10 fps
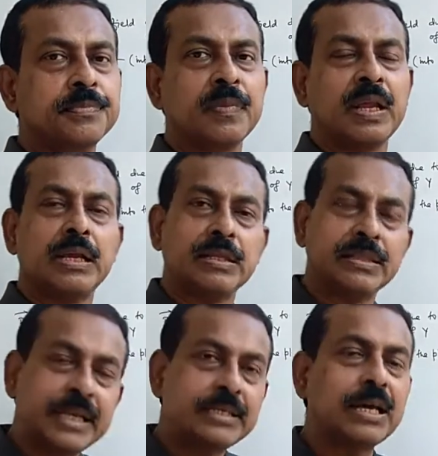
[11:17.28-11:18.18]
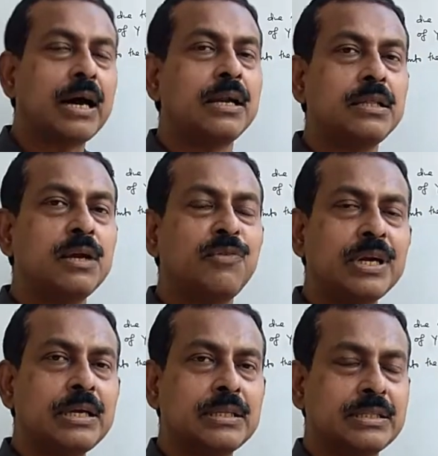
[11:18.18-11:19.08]
There is another one
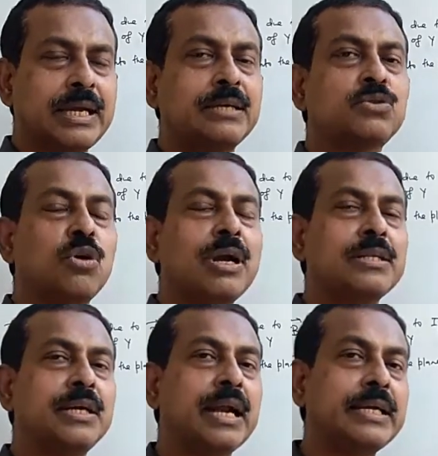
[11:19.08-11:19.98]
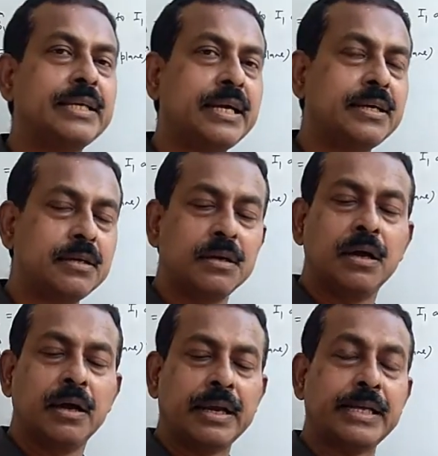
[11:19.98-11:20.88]
that is called as the right
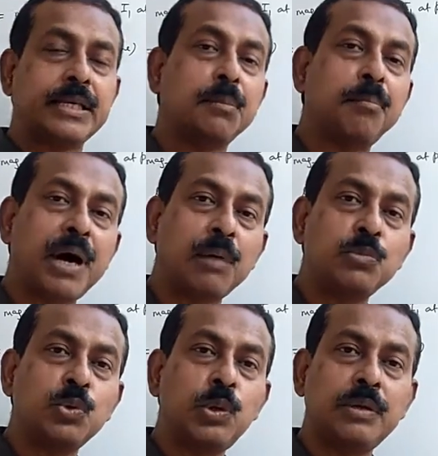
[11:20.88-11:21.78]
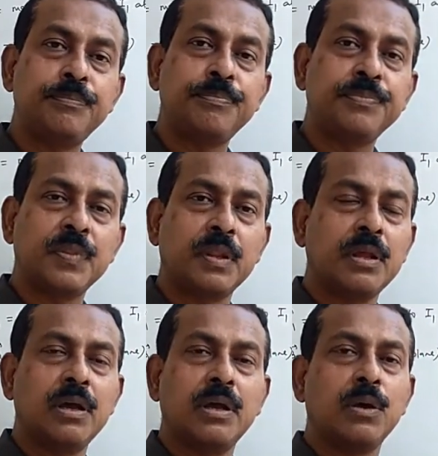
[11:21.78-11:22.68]
hand palm rule,
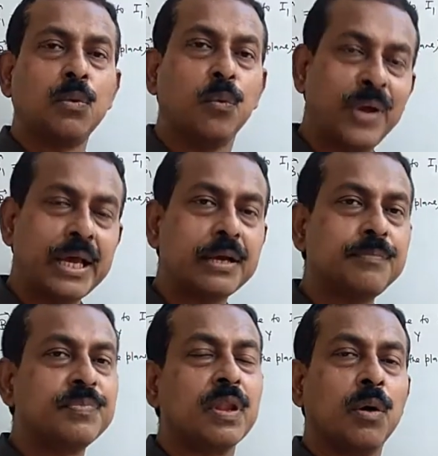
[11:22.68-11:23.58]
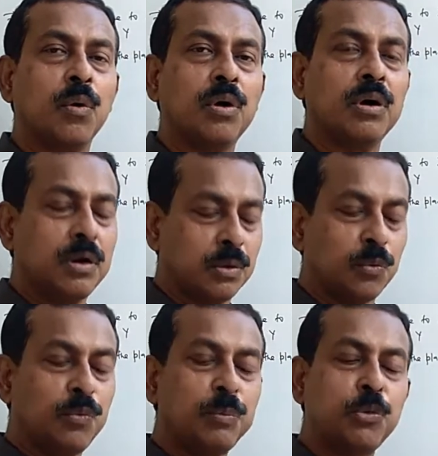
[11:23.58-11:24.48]
where we
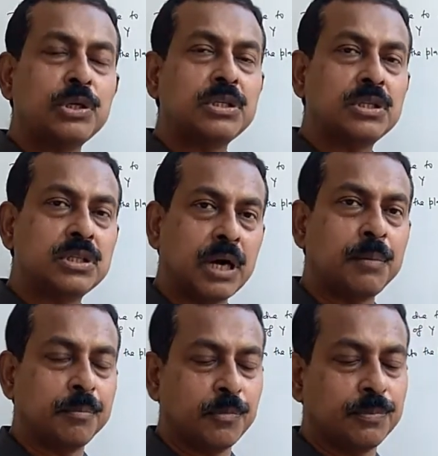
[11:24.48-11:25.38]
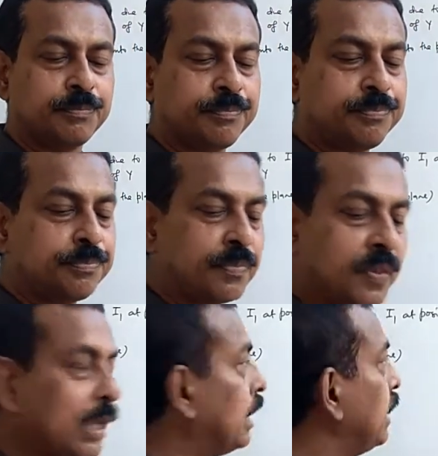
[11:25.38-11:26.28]
put thumb
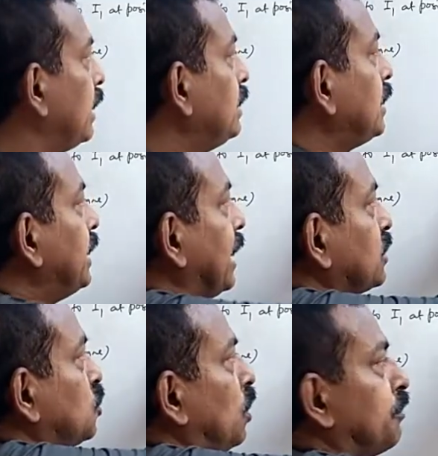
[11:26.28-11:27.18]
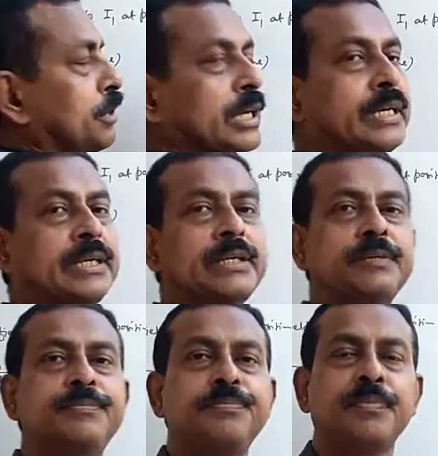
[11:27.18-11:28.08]
in the direction of current
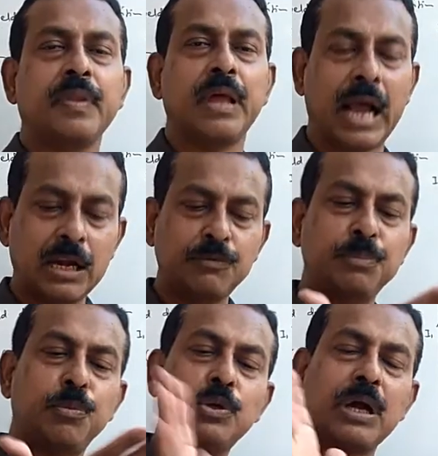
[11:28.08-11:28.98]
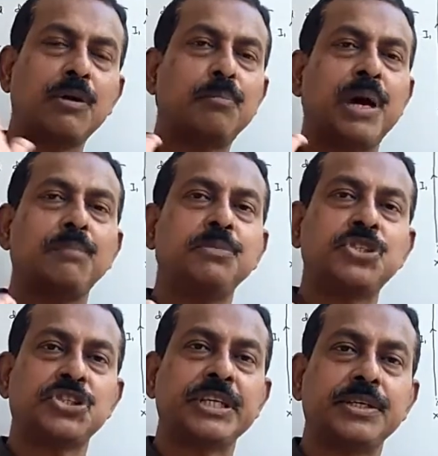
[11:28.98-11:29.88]
and we put our palm straight.